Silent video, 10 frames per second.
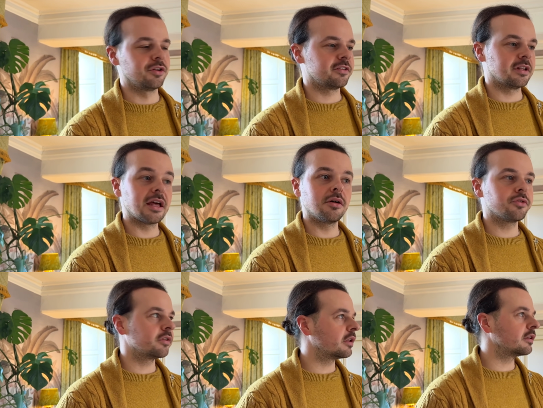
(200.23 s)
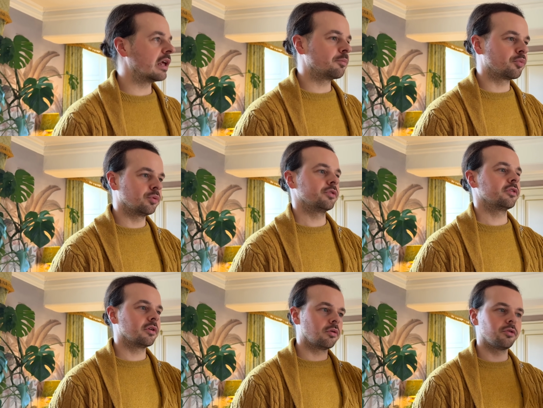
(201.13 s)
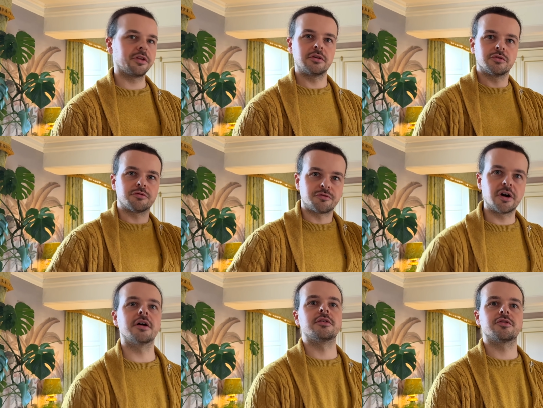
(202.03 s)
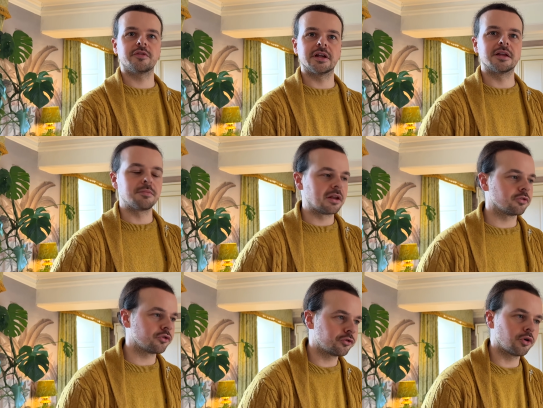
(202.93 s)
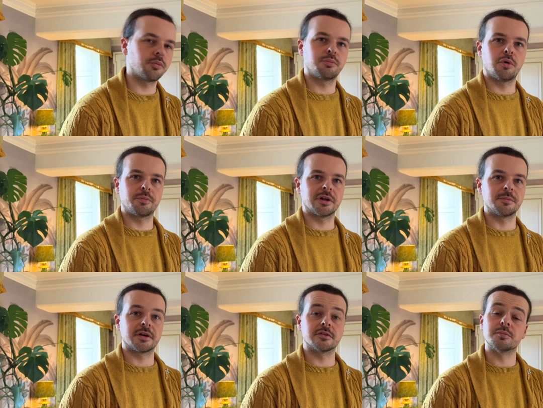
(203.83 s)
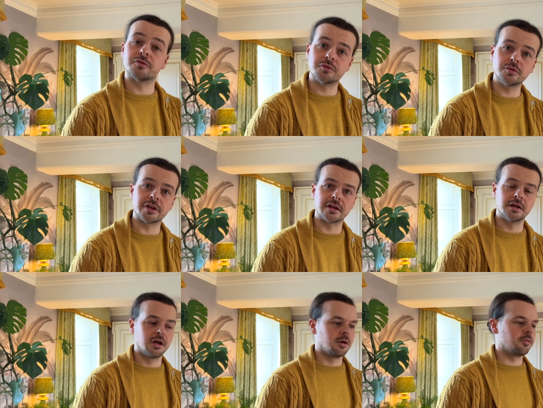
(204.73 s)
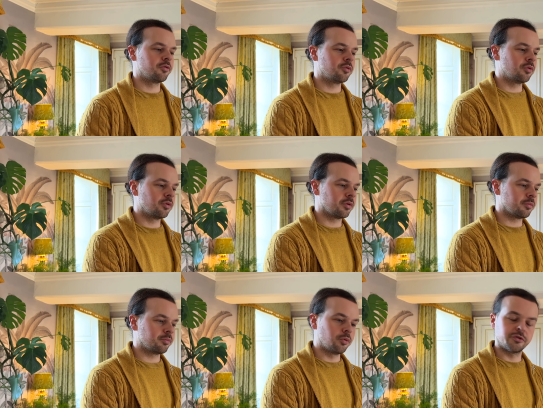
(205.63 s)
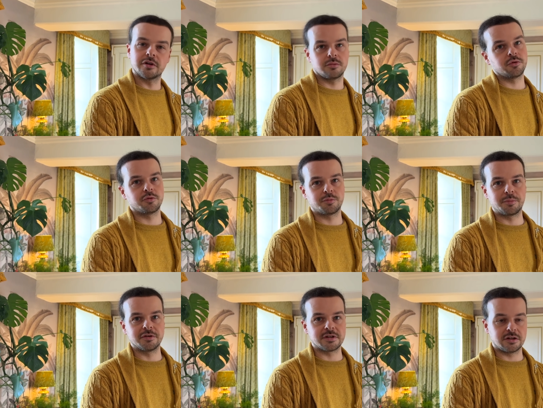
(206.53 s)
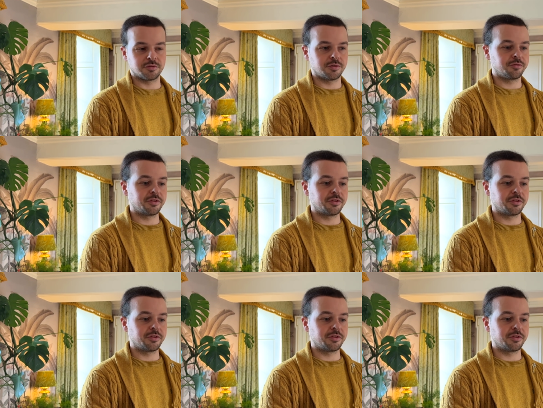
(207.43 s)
Honestly. And also it brought the whole thing to France, really. It made it so popular because before porcelain was popular to eat off of,